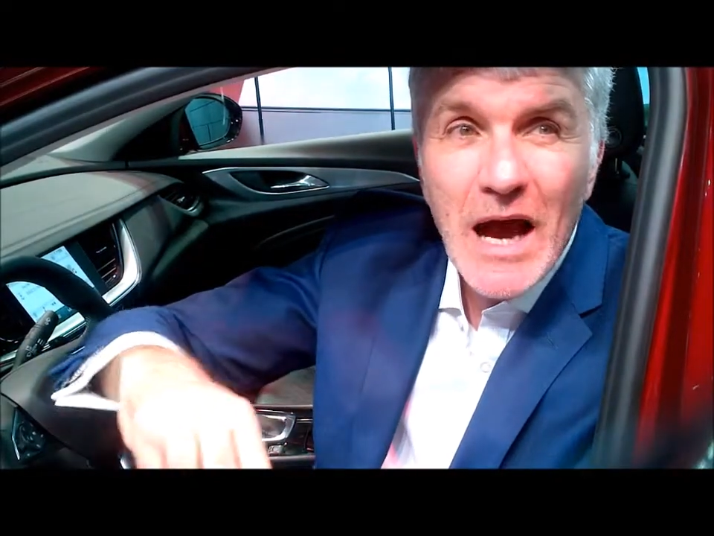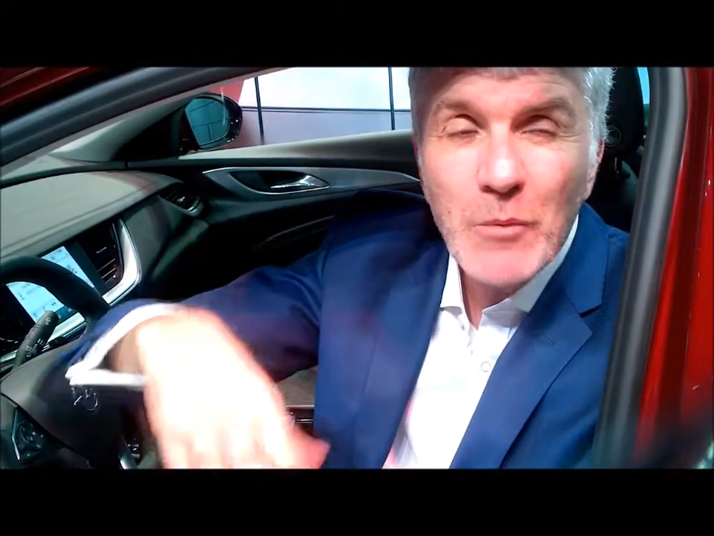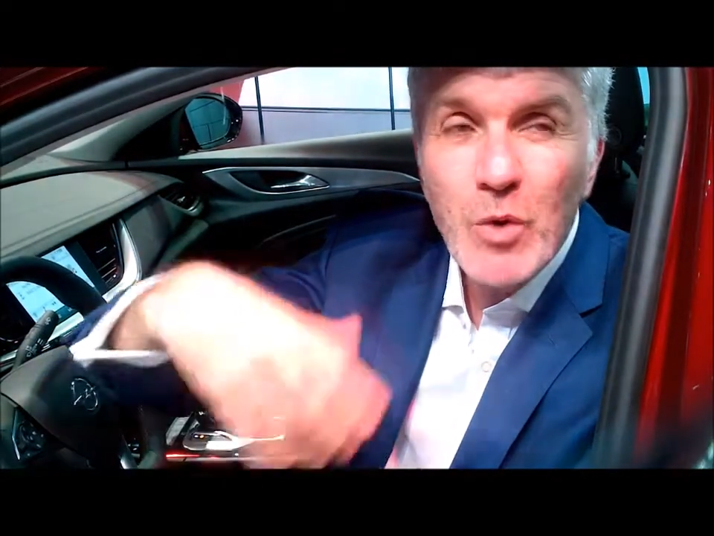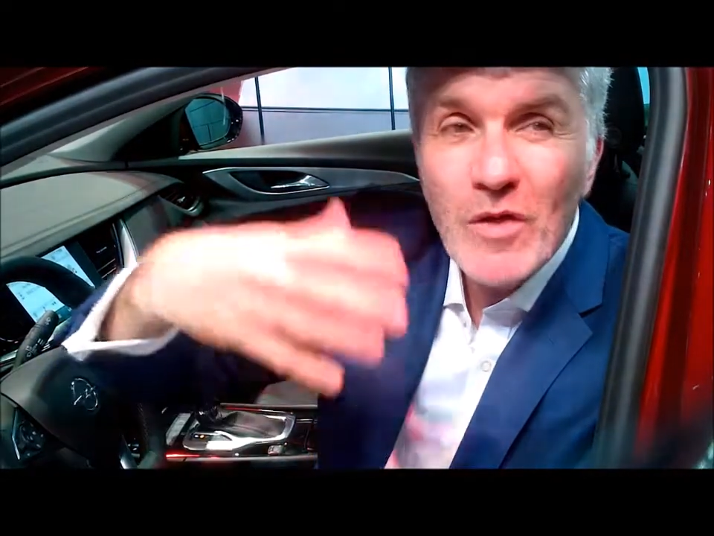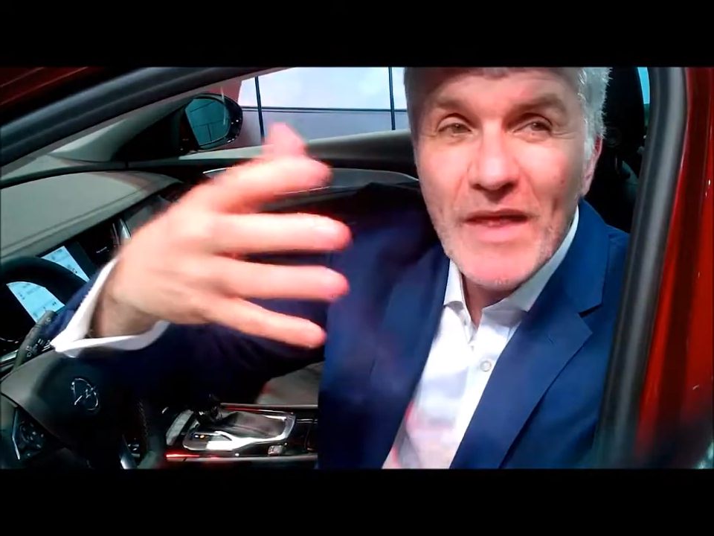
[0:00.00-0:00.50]

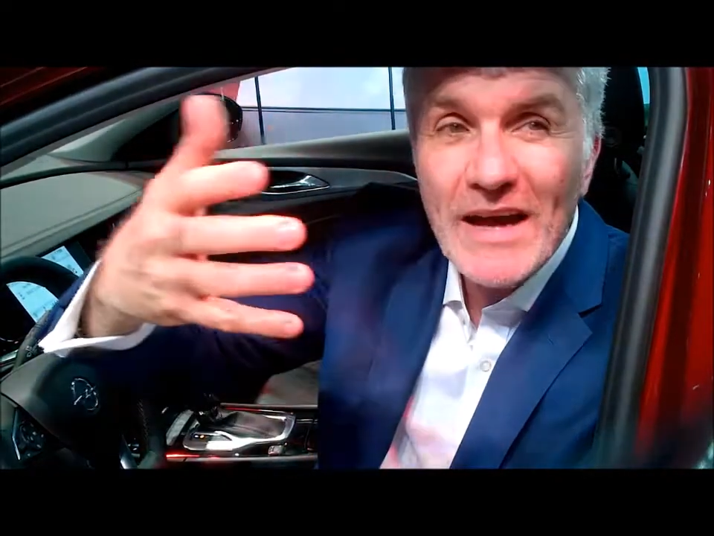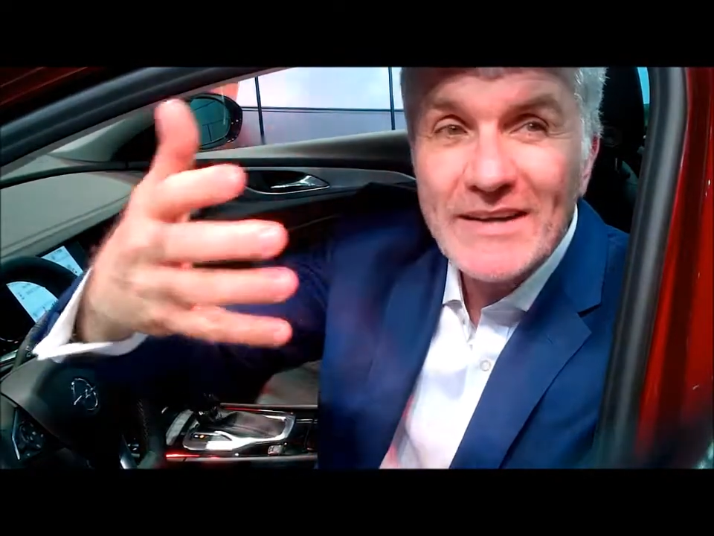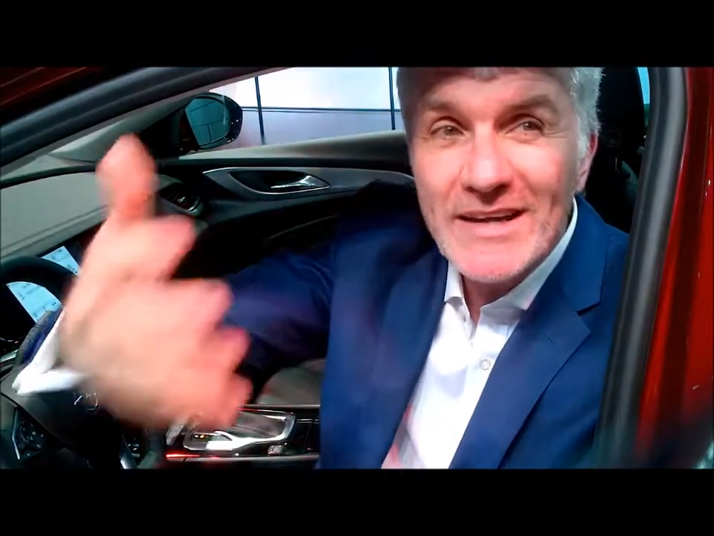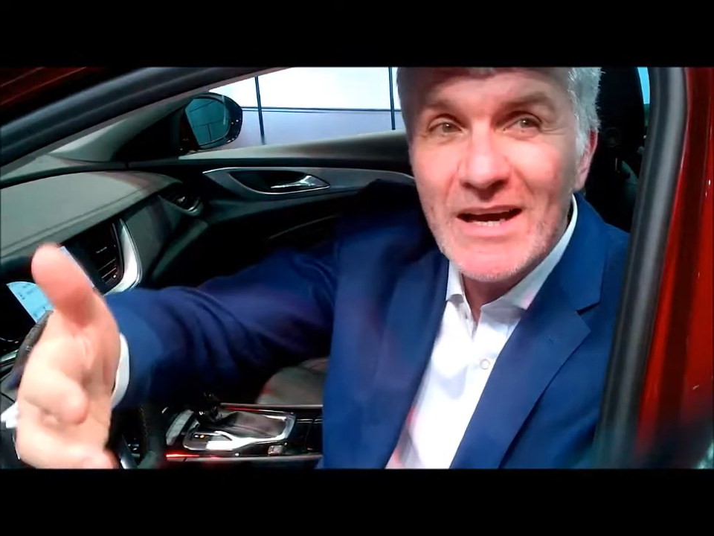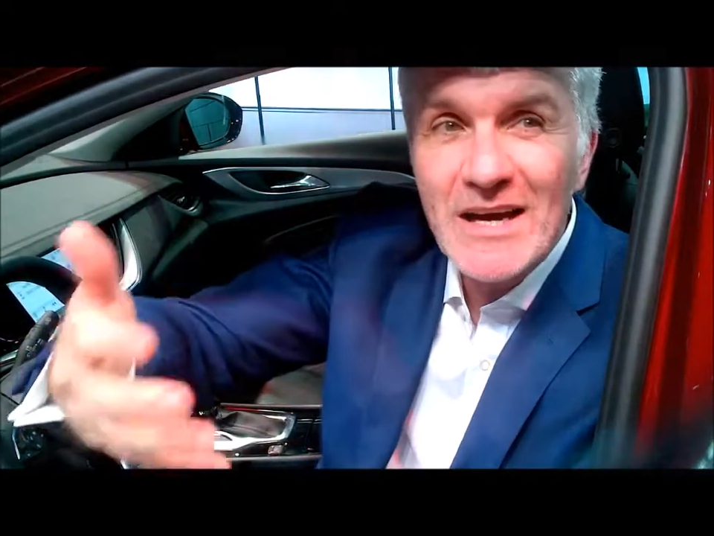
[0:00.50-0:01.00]
And what
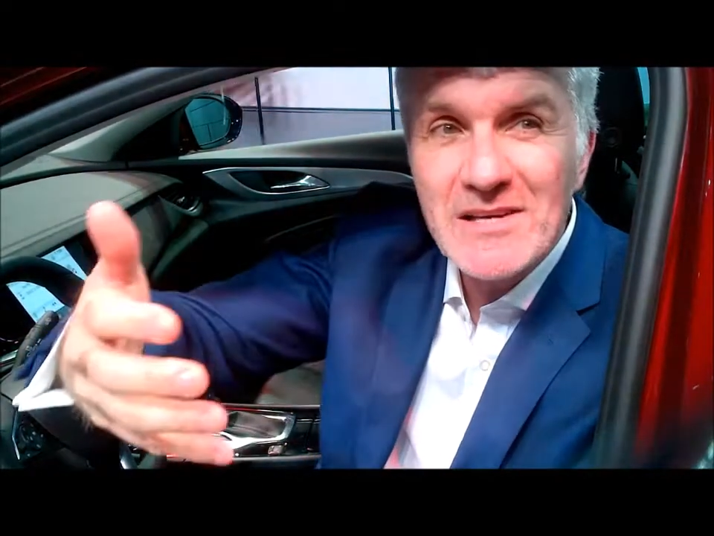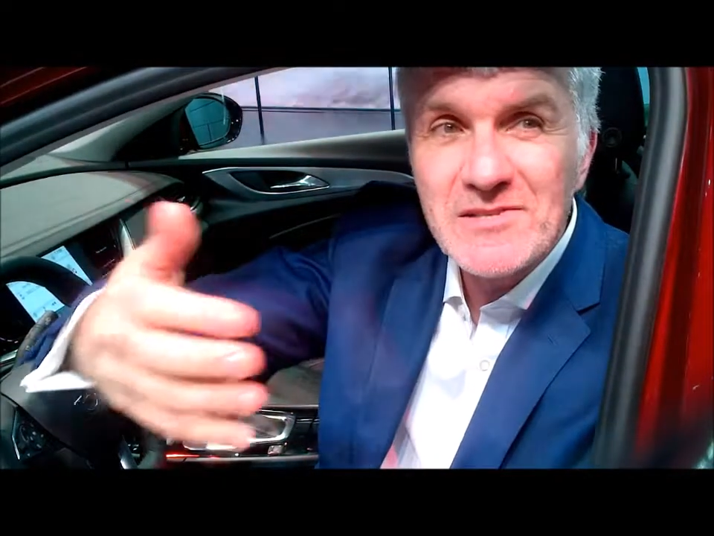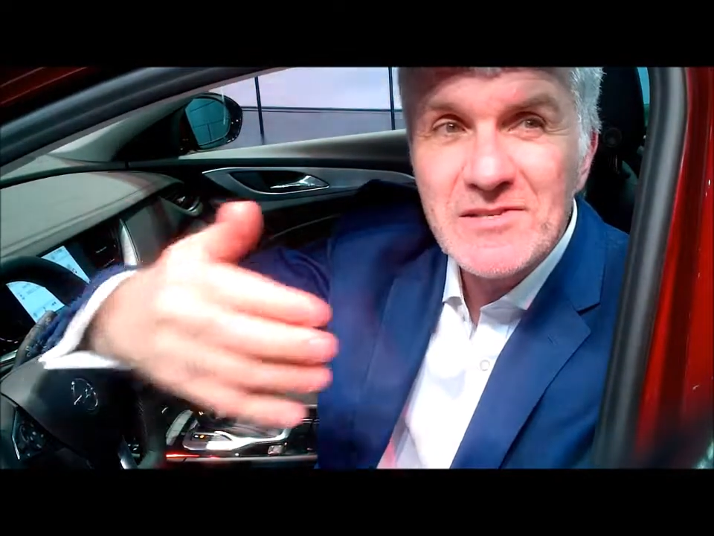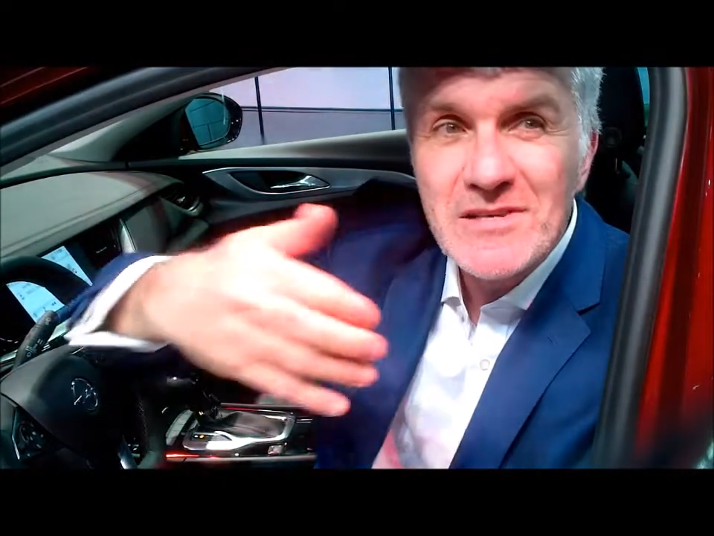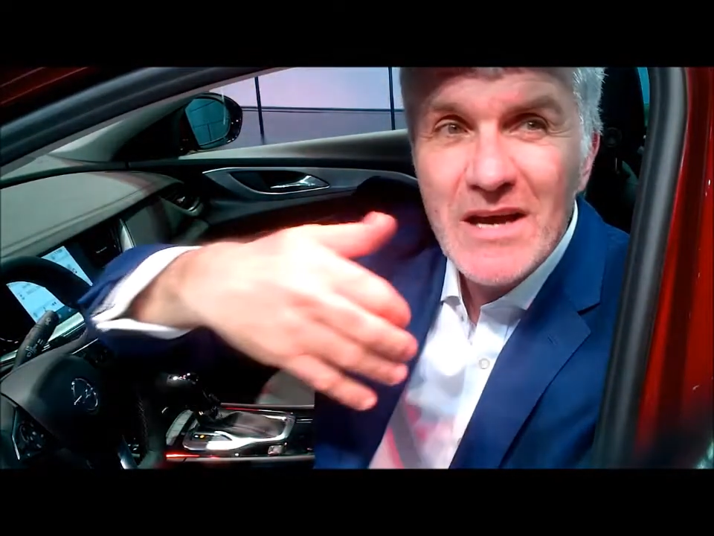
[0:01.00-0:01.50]
that
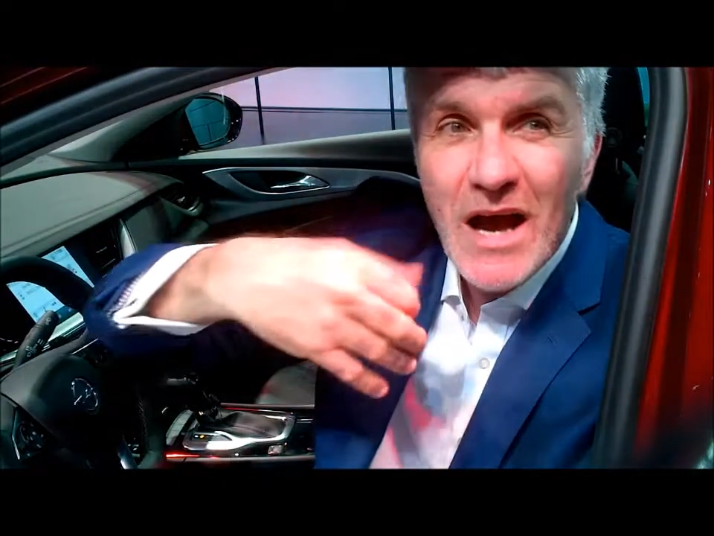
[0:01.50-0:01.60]
does,